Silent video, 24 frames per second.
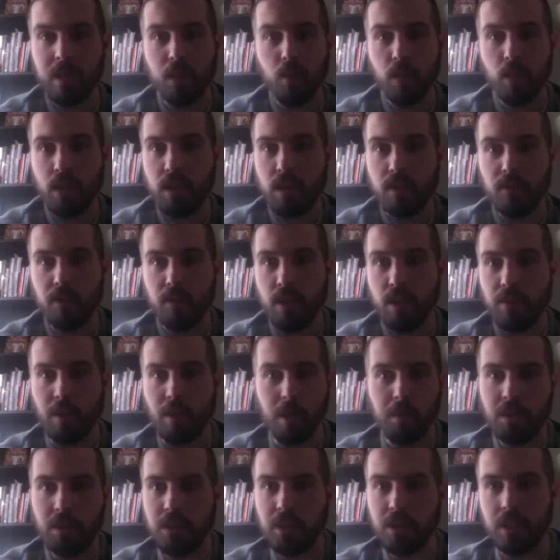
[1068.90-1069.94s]
working for a
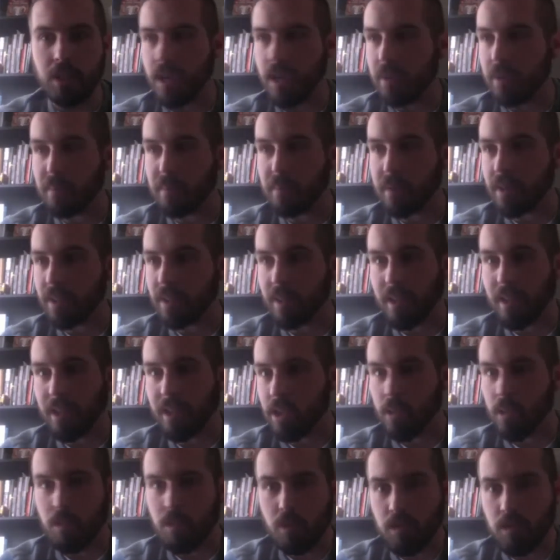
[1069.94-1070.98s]
publishing company. Like,
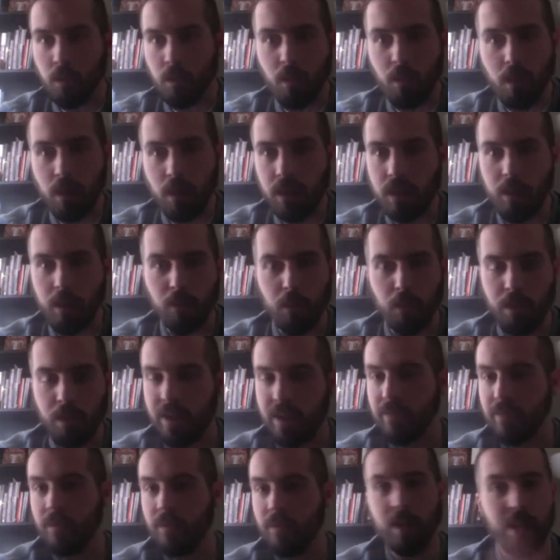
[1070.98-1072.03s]
you do the work, and we'll
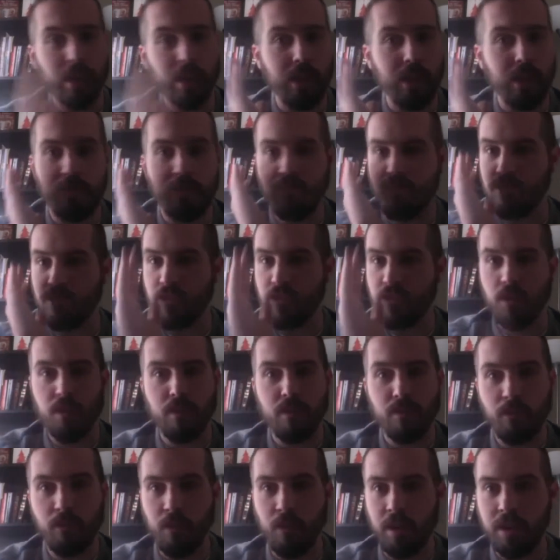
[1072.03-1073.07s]
give you like a third
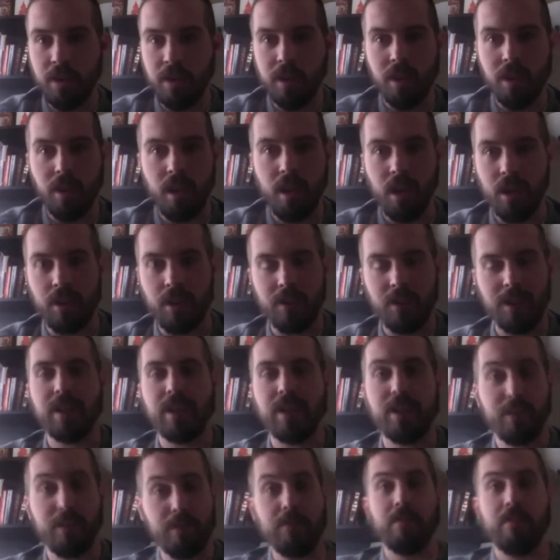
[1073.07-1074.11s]
of what you get.
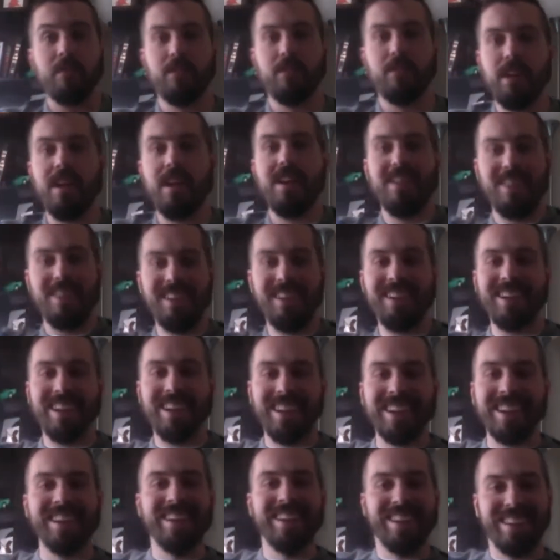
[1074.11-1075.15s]
Like, oh,
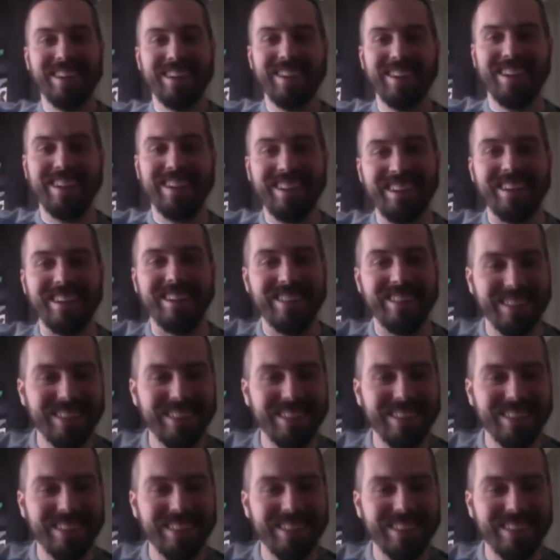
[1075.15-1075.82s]
okay, I get it now.